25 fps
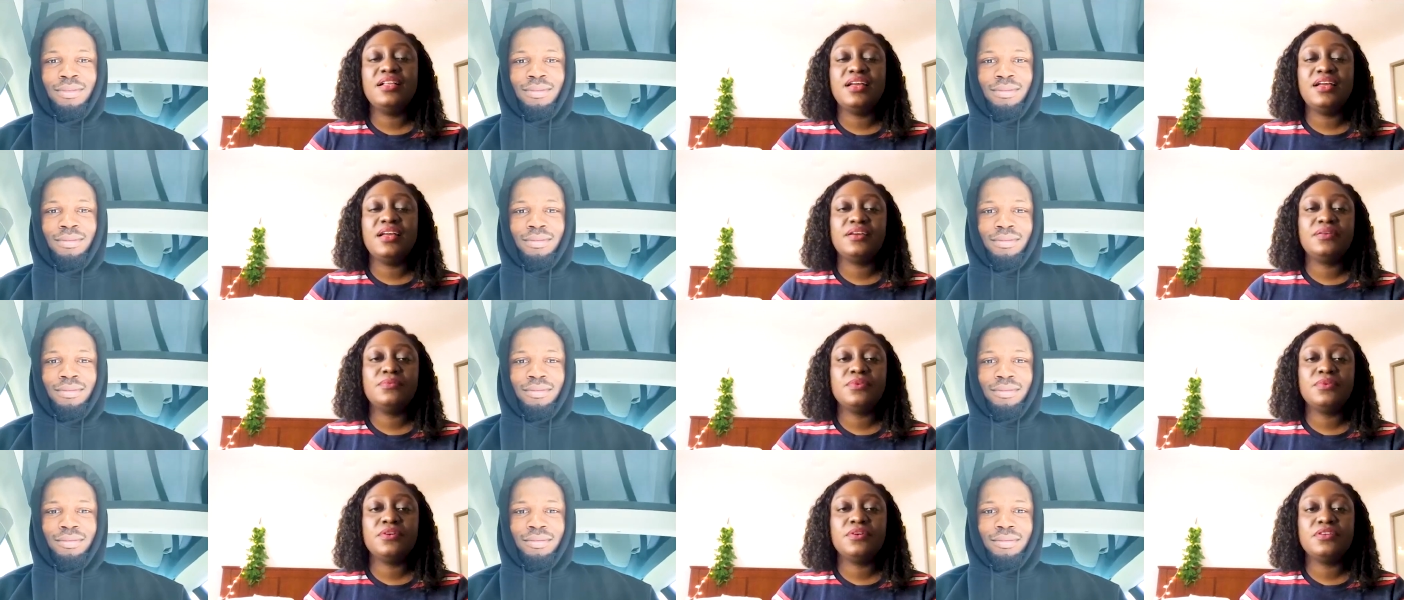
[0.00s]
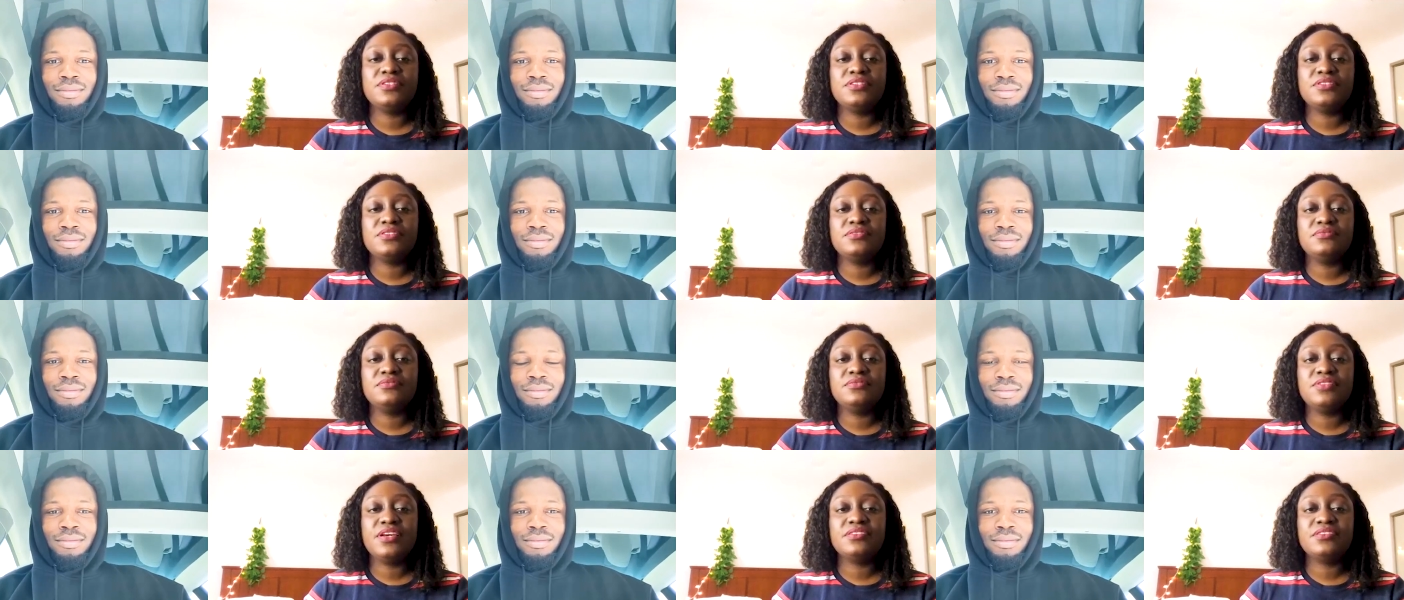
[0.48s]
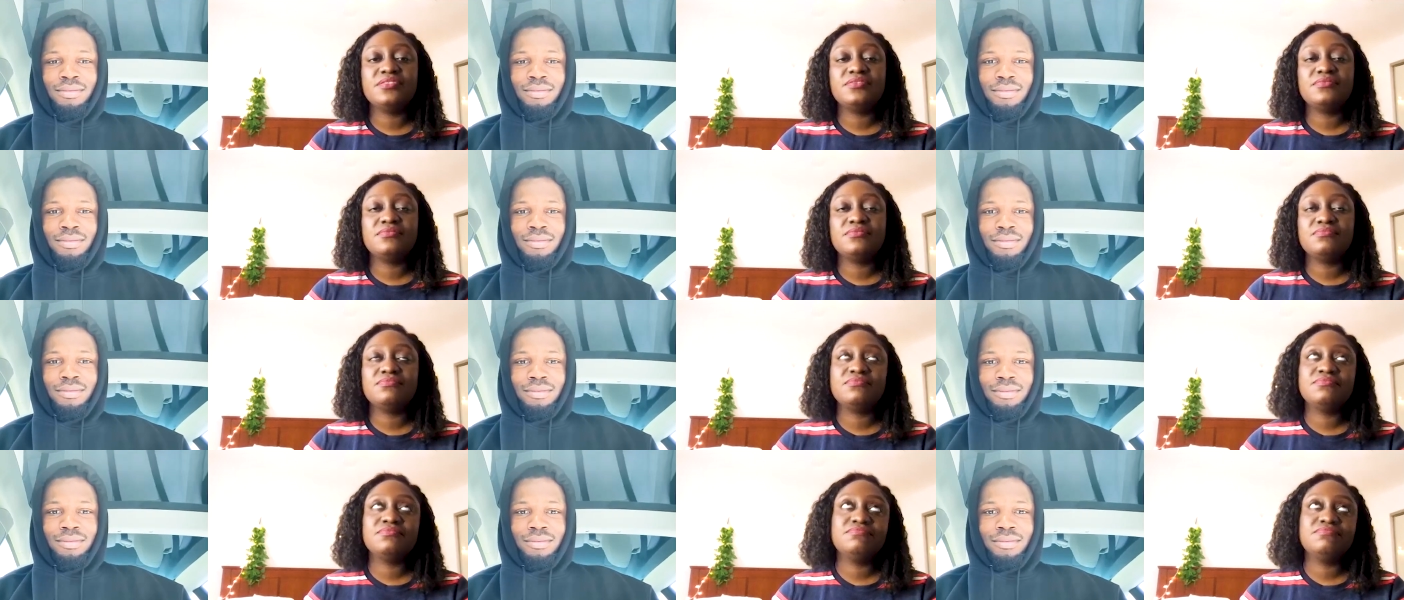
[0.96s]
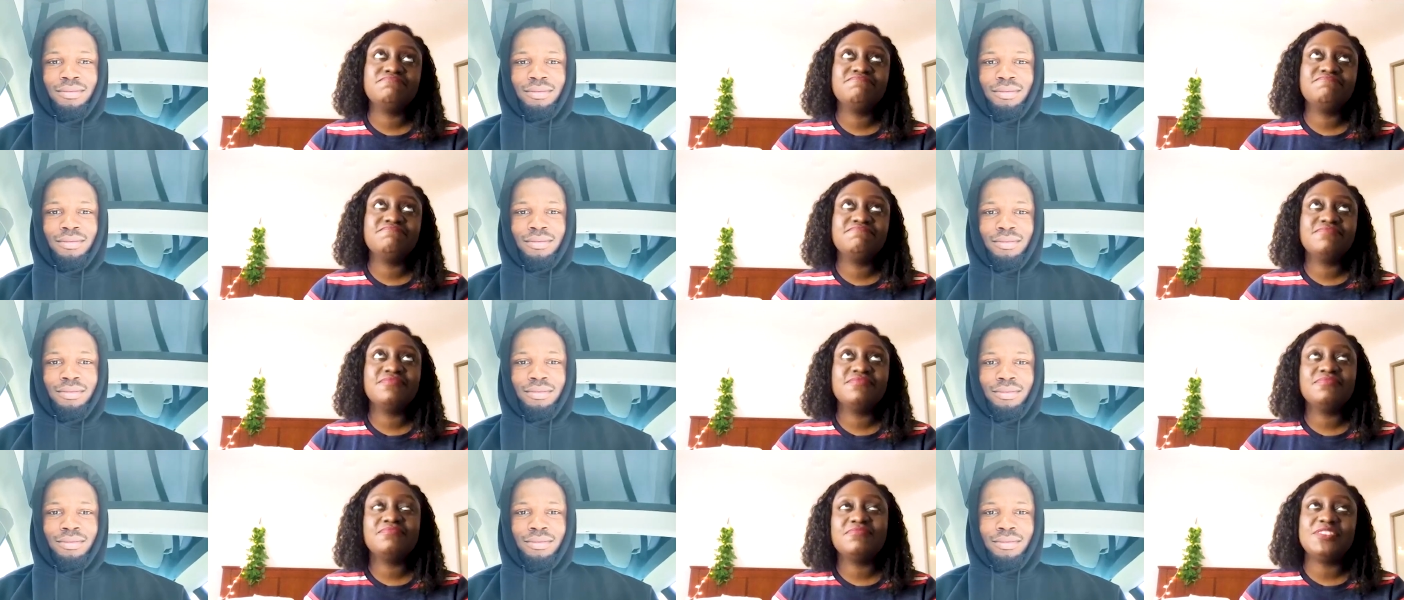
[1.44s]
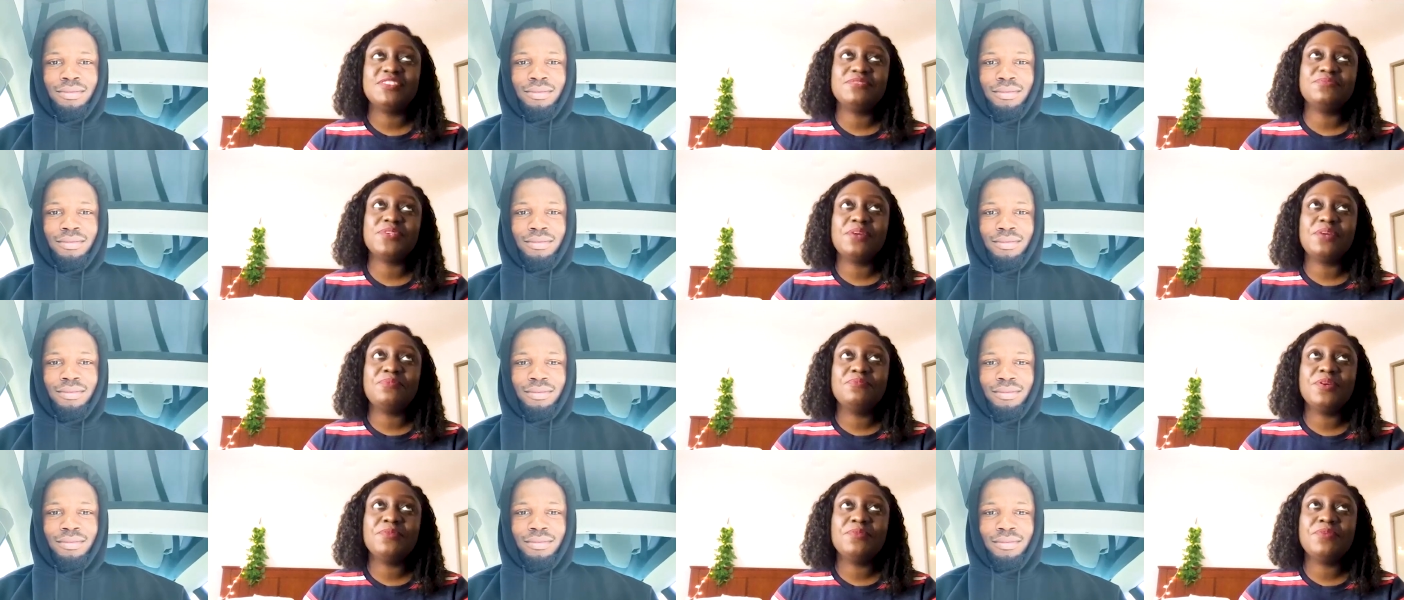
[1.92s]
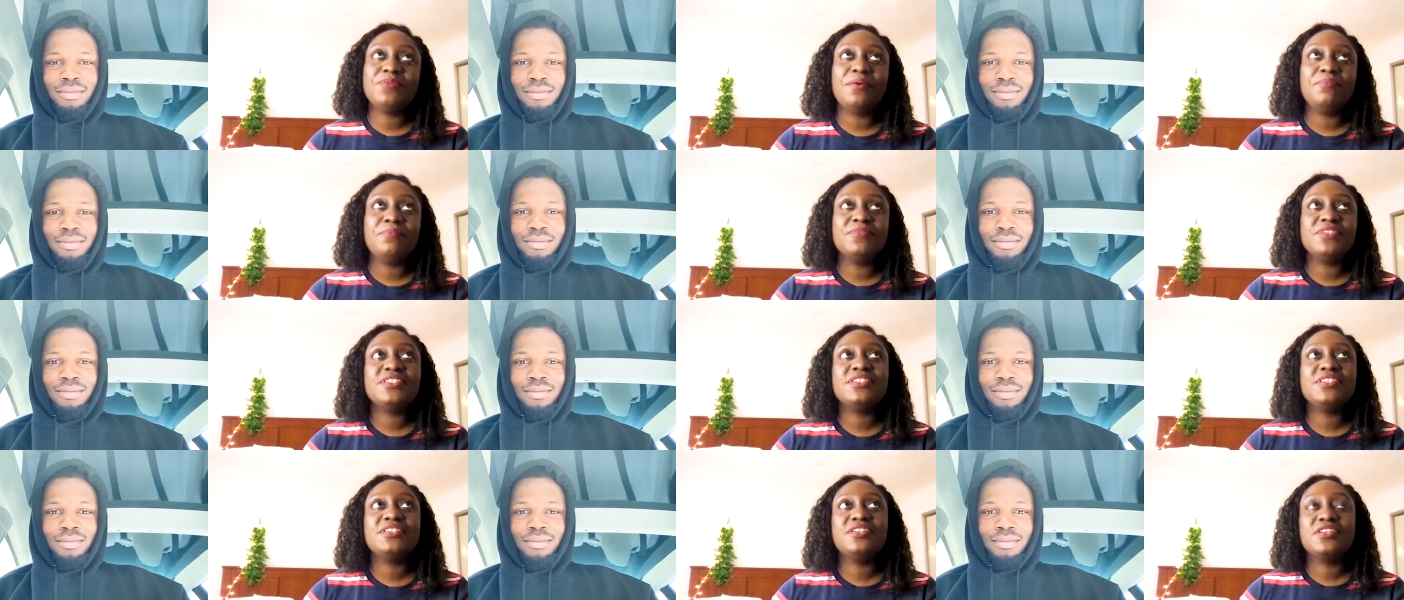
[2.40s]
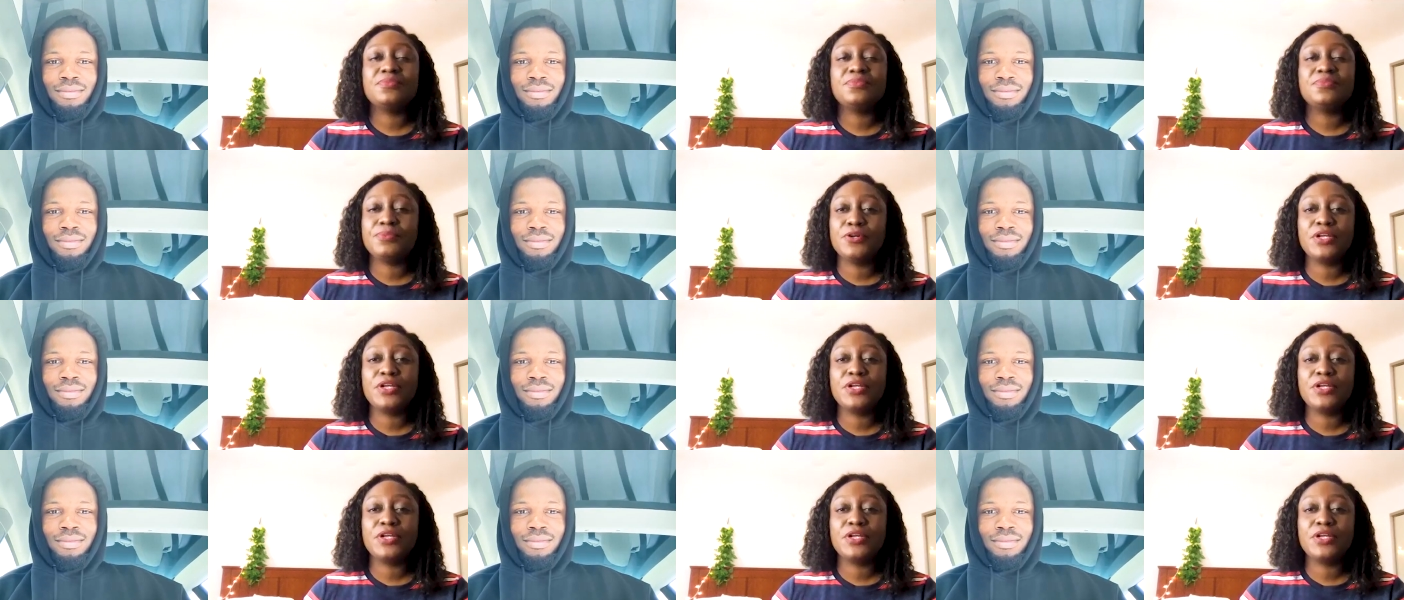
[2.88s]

Speaker 1: like because there's maybe maybe I'm missing it,